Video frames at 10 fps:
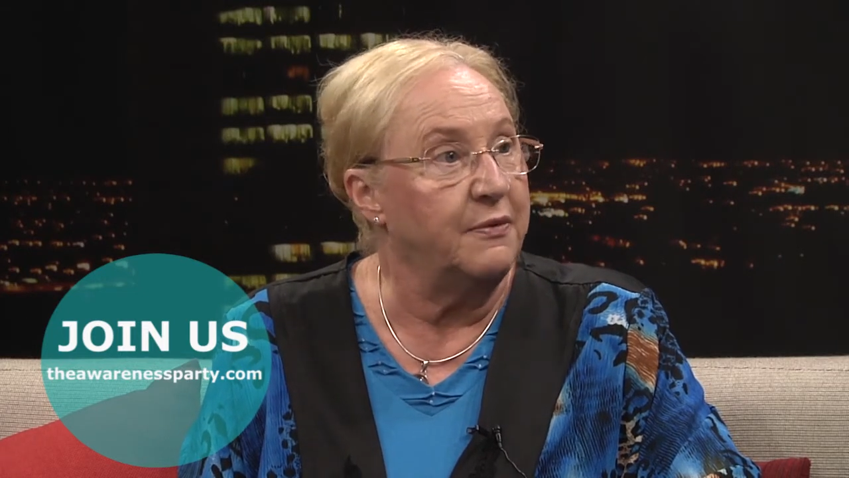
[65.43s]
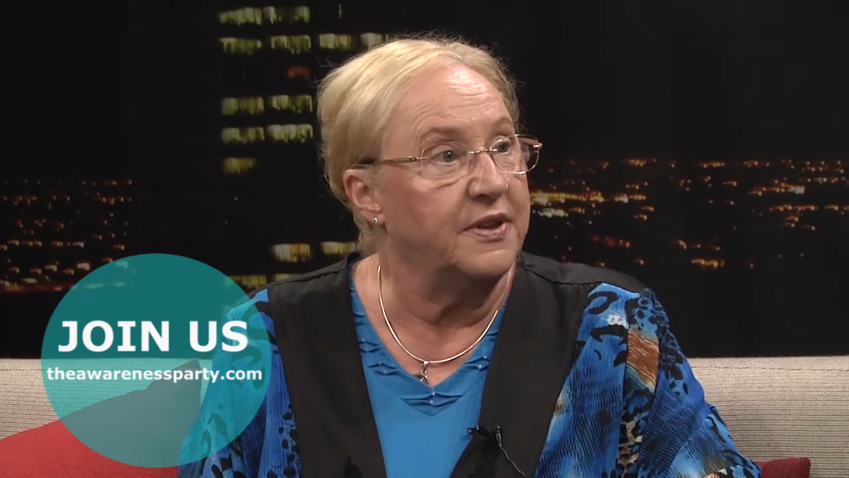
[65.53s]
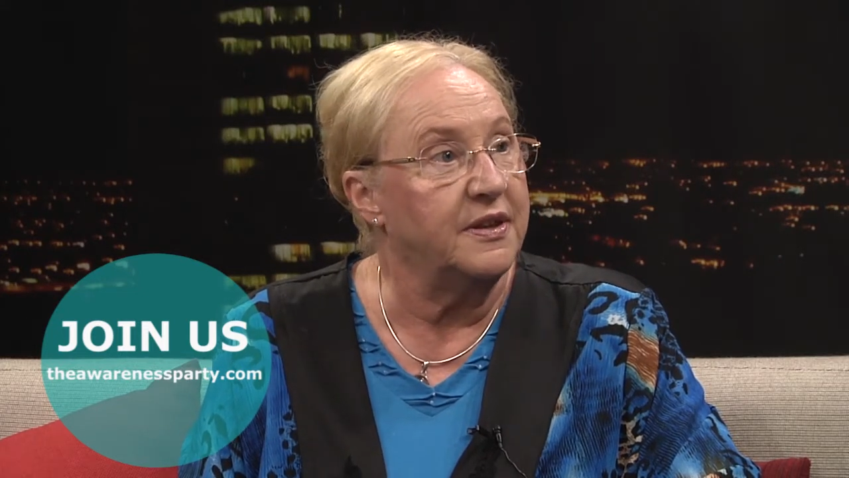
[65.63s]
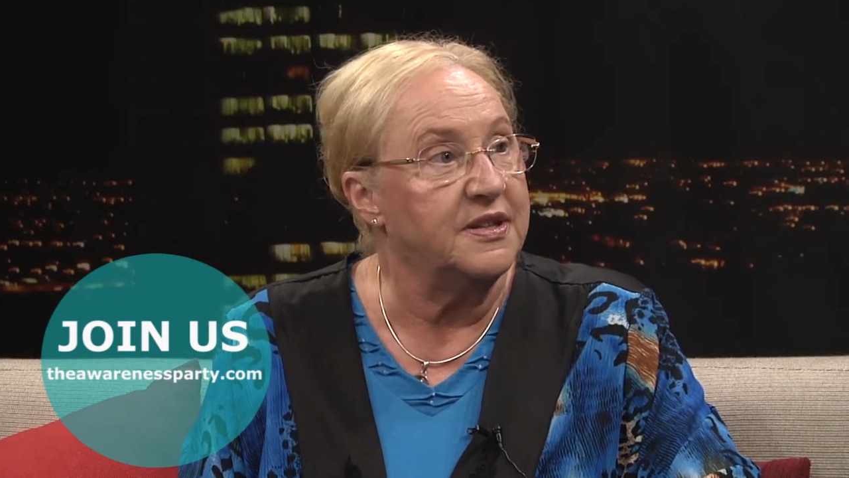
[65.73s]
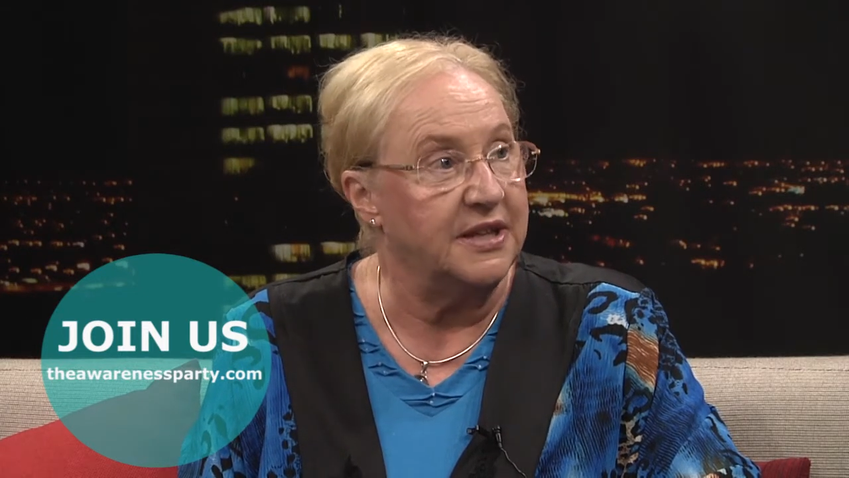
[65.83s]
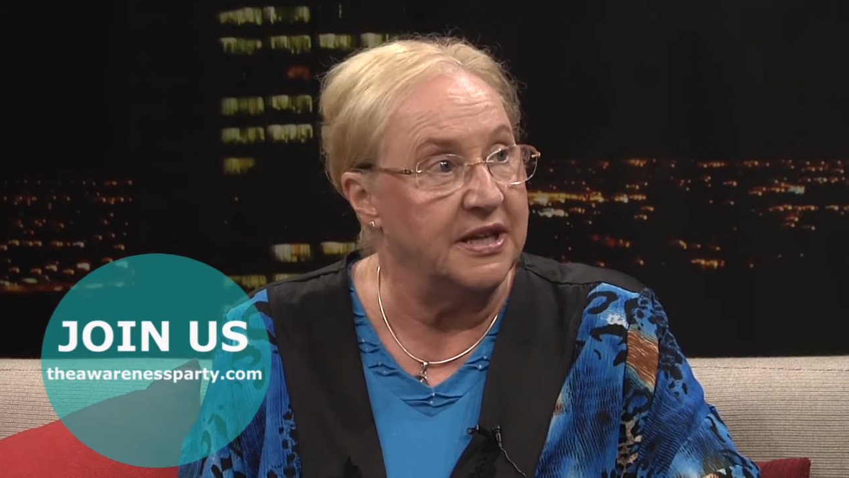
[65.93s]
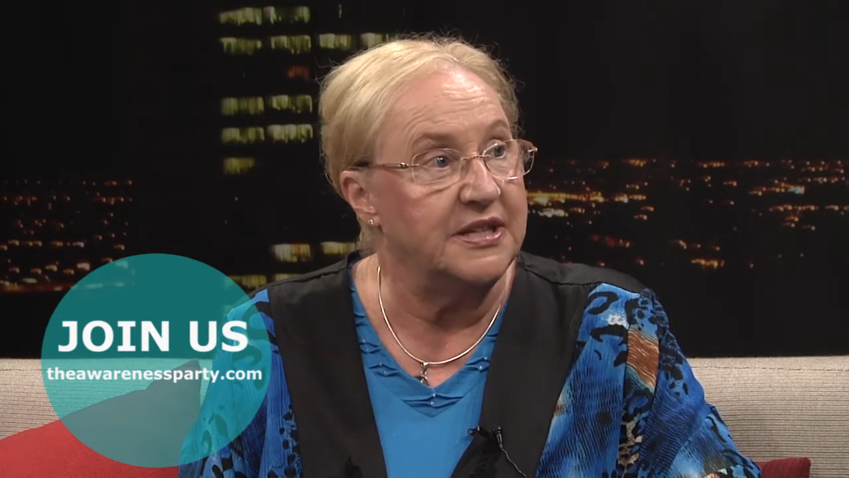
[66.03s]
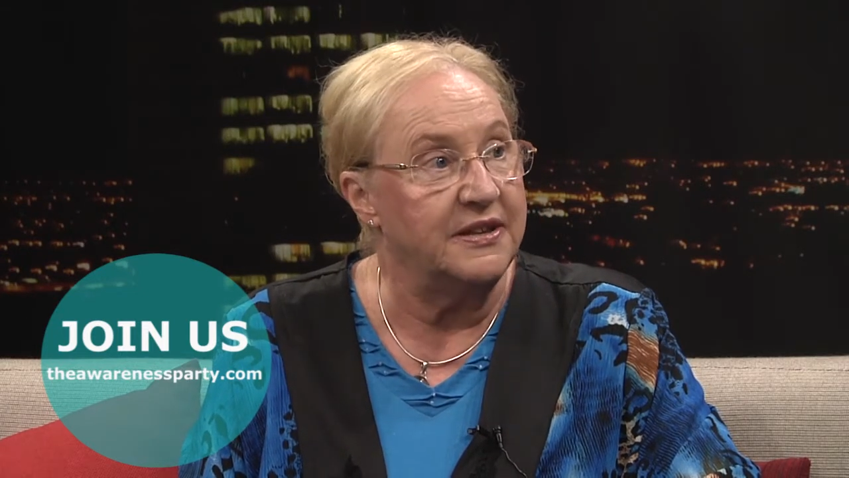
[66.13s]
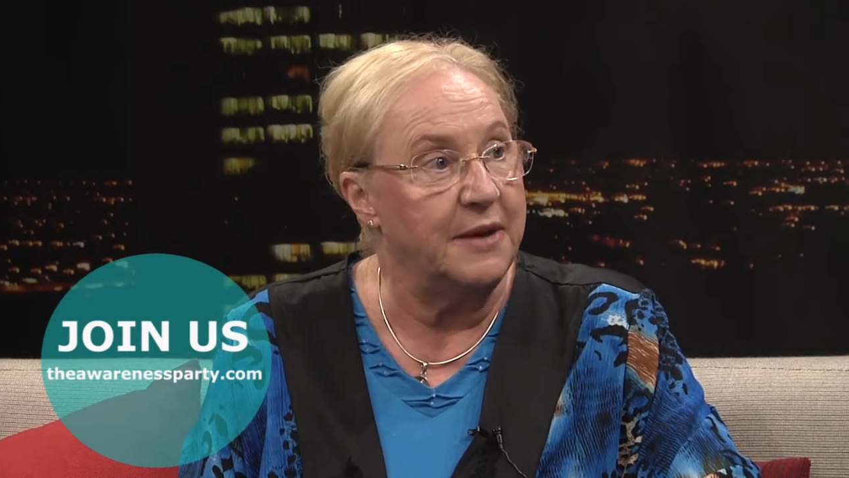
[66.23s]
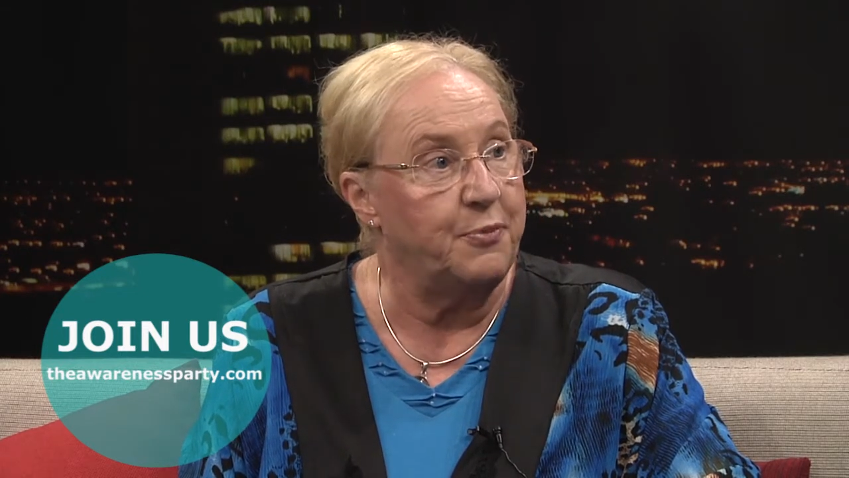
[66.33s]
were
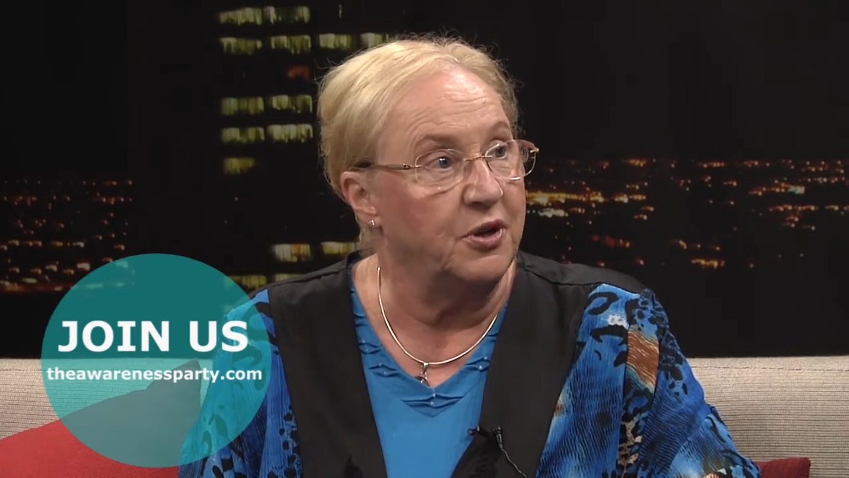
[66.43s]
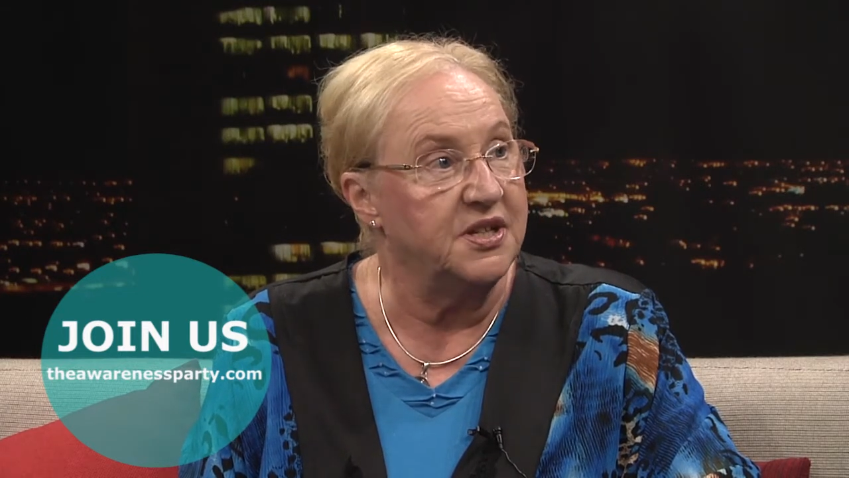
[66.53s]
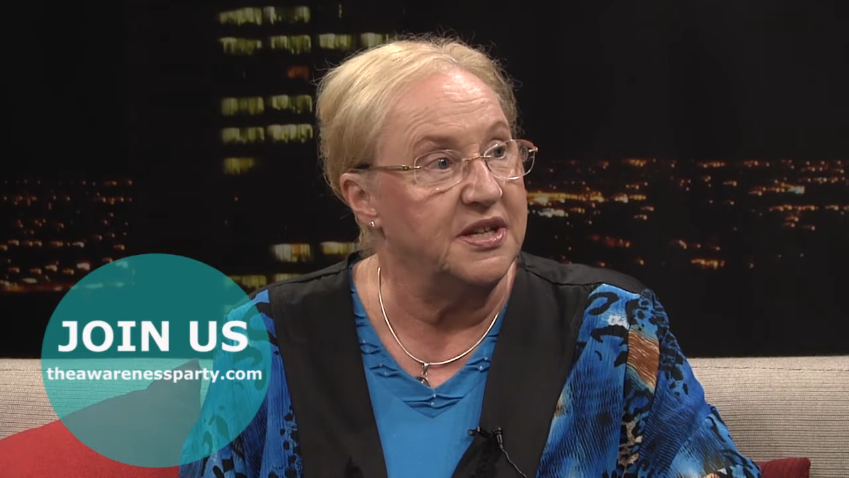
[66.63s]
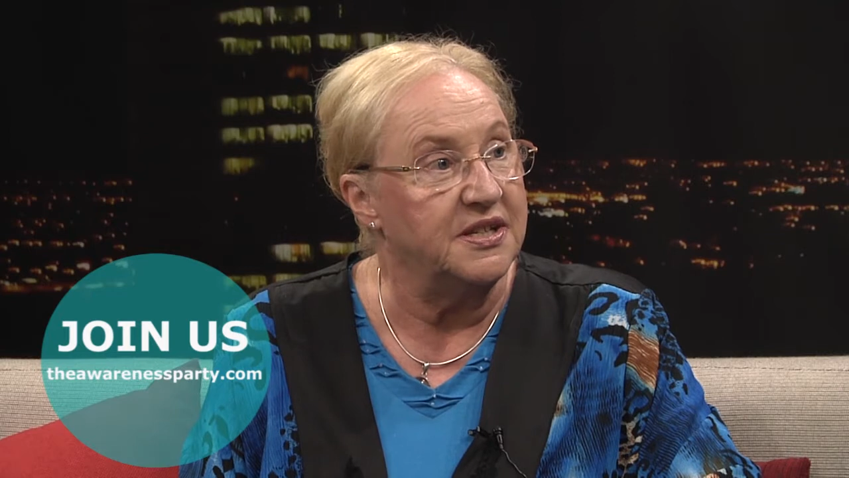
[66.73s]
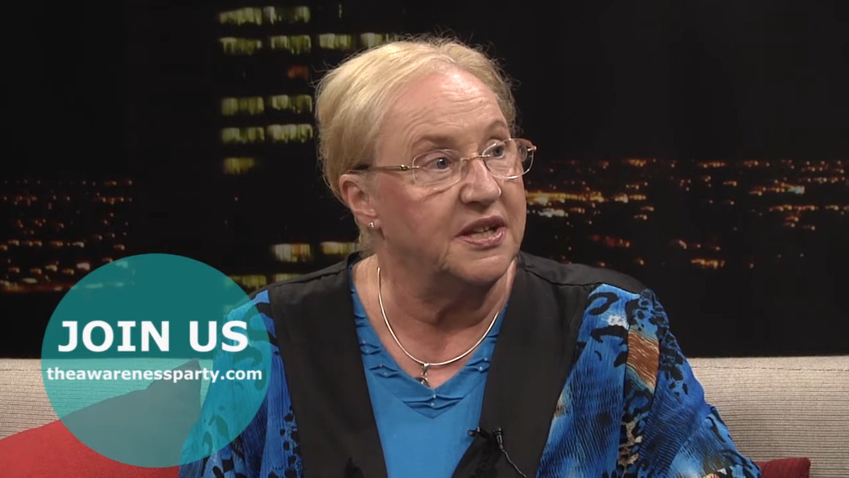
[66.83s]
things in their policies